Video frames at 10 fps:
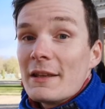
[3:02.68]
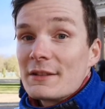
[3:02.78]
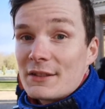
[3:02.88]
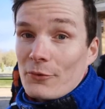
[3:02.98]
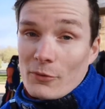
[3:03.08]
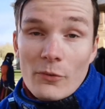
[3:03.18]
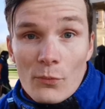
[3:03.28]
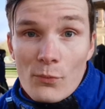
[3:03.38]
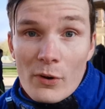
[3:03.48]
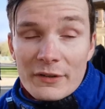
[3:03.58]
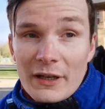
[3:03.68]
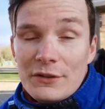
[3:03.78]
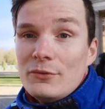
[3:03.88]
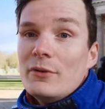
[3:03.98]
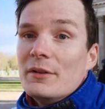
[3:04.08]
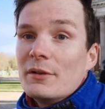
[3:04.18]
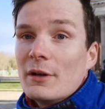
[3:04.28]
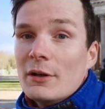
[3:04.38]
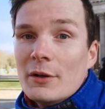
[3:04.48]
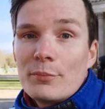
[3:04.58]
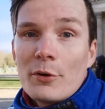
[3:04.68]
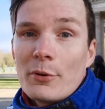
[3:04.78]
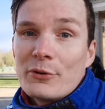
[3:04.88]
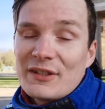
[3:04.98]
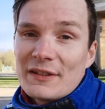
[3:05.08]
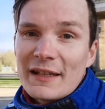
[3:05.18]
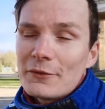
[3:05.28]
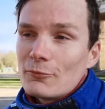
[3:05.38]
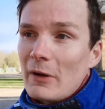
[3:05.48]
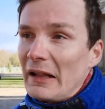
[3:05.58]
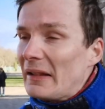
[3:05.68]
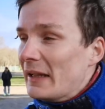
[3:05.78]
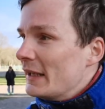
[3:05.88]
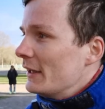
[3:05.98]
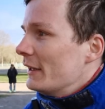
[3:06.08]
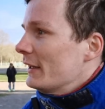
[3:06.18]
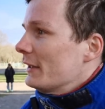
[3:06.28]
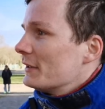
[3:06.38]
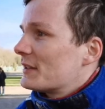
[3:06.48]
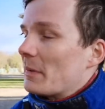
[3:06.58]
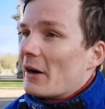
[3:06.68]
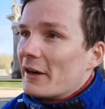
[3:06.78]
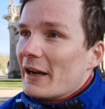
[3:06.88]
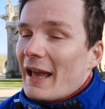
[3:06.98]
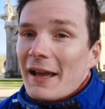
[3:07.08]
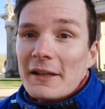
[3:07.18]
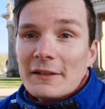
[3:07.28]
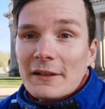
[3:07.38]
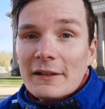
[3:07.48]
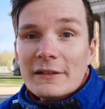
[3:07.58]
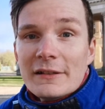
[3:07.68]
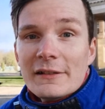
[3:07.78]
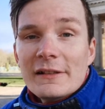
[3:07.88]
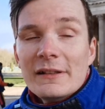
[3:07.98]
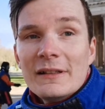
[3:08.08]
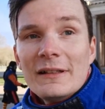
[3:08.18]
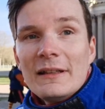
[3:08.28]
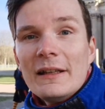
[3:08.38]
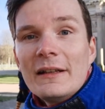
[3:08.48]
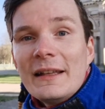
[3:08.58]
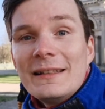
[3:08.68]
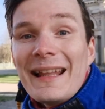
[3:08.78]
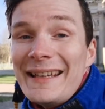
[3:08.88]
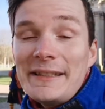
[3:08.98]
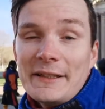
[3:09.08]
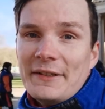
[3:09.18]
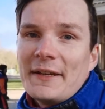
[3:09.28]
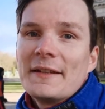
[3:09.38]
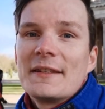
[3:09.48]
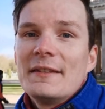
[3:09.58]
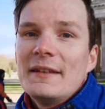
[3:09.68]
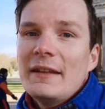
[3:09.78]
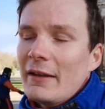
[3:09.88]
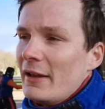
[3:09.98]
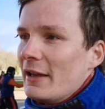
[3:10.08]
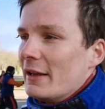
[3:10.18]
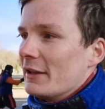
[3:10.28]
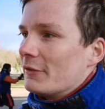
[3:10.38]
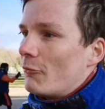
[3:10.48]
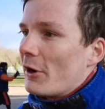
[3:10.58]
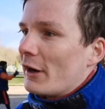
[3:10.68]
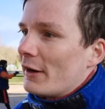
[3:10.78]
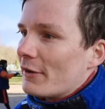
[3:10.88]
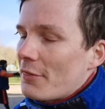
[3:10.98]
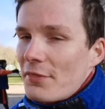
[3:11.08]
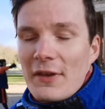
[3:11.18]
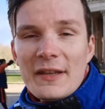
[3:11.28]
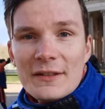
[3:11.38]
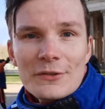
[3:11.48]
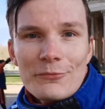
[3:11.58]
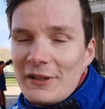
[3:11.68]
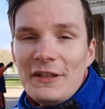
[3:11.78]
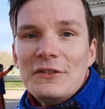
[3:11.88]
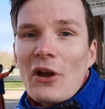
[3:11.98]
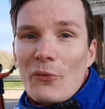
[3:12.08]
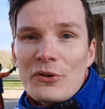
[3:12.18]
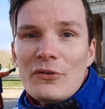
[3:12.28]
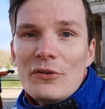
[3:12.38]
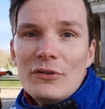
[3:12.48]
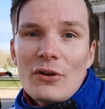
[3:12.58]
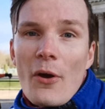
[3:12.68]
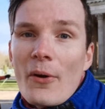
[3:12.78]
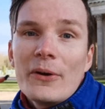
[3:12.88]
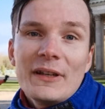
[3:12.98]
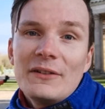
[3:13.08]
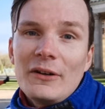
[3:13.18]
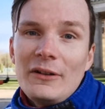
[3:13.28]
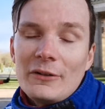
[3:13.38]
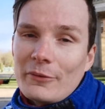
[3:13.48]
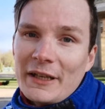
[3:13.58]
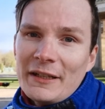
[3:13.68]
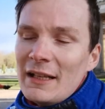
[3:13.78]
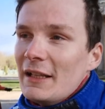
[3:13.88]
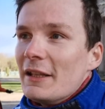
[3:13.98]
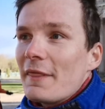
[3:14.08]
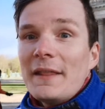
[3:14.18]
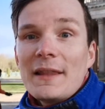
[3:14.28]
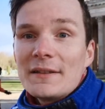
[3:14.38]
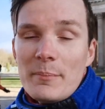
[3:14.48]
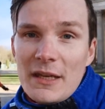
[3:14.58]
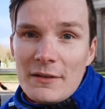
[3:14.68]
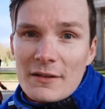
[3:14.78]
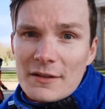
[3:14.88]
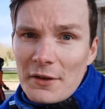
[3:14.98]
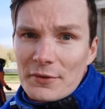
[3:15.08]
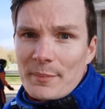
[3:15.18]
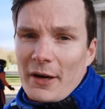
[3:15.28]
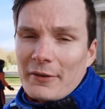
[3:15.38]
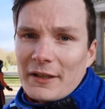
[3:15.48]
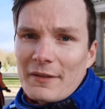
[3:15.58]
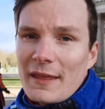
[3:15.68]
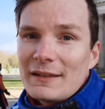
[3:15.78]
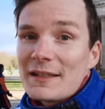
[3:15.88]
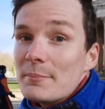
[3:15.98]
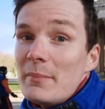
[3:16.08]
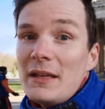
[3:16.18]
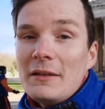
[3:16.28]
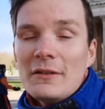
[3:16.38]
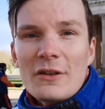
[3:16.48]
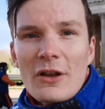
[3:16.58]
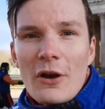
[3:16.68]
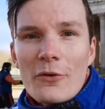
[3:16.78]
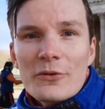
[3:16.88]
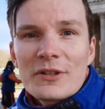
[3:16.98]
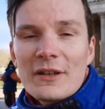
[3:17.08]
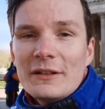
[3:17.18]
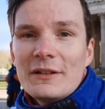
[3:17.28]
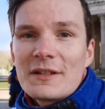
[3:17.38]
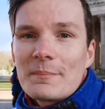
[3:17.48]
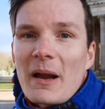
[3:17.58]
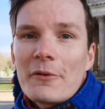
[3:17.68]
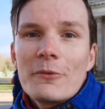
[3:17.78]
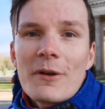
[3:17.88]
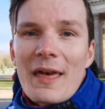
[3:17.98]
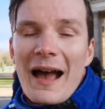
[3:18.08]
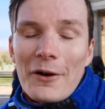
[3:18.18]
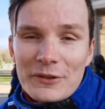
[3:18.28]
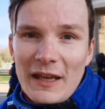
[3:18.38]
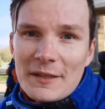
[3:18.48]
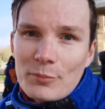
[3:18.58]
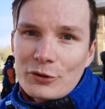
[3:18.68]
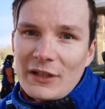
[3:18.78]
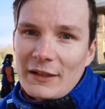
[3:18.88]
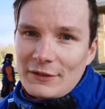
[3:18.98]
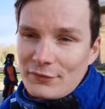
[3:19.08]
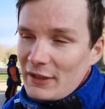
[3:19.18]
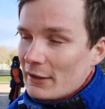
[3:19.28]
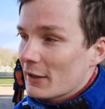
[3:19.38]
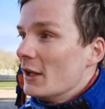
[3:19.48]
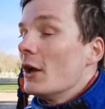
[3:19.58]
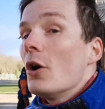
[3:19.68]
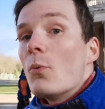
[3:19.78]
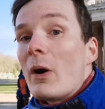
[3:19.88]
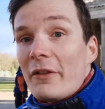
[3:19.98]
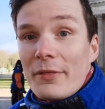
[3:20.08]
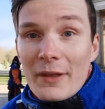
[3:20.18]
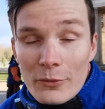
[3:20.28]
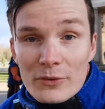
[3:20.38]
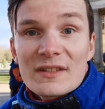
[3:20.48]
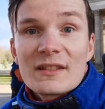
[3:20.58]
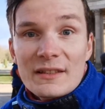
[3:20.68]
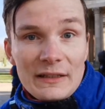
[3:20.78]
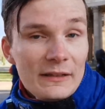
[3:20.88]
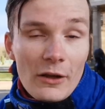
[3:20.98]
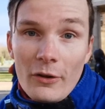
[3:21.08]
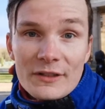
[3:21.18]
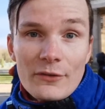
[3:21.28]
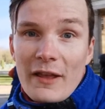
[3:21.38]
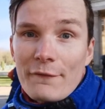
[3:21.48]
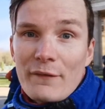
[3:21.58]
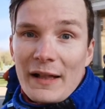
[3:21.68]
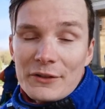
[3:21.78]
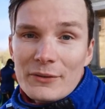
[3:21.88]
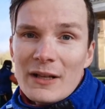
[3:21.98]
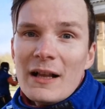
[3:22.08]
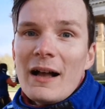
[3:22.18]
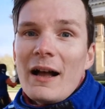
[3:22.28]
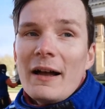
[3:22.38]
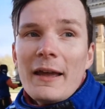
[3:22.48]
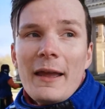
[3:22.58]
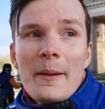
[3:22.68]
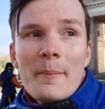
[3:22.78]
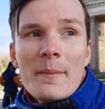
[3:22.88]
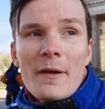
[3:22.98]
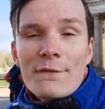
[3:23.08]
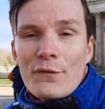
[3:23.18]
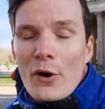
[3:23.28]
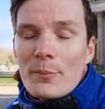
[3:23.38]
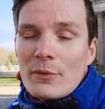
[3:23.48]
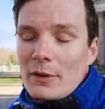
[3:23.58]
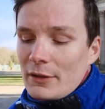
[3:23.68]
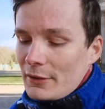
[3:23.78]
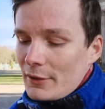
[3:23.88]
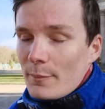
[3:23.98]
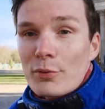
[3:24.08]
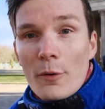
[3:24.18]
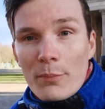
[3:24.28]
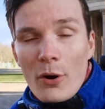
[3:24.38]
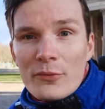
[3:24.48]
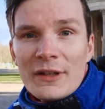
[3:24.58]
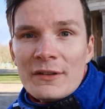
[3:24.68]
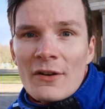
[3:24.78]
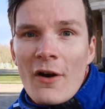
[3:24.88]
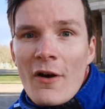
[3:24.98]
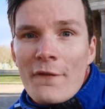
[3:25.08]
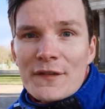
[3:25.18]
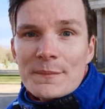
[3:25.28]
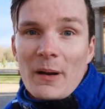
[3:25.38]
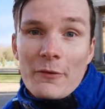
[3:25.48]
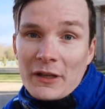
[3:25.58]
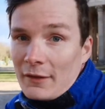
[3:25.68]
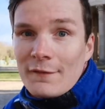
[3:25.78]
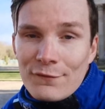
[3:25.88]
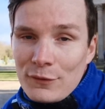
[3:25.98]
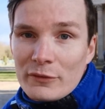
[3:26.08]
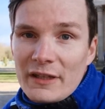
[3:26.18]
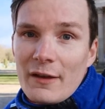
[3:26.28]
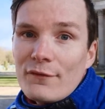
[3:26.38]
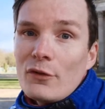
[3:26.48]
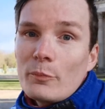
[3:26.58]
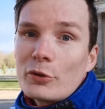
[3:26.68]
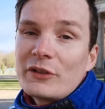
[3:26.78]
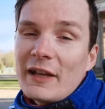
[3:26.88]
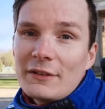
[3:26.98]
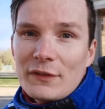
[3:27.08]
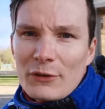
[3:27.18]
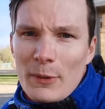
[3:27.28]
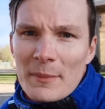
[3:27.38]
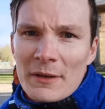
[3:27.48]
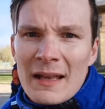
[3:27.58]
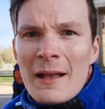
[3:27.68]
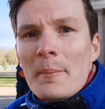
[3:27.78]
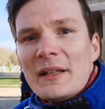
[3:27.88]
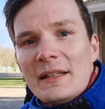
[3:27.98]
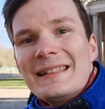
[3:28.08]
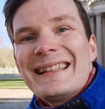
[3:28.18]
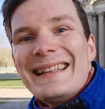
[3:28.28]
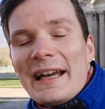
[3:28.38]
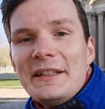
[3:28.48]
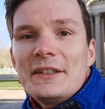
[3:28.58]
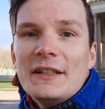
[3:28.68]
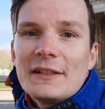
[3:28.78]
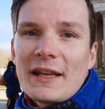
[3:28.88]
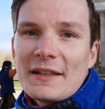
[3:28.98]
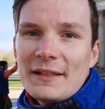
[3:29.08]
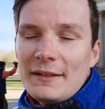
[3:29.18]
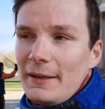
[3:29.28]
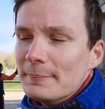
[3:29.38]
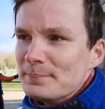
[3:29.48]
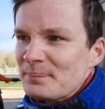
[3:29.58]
So what I do propose instead? Well, spar at a lighter intensity where the hits really don't hurt at all, right? That doesn't mean slow sparring. That doesn't mean goes sparring without any protective gear. While those still also have value, I'm from a proponent of sparring in full gear, full protective equipment, but at a lighter intensity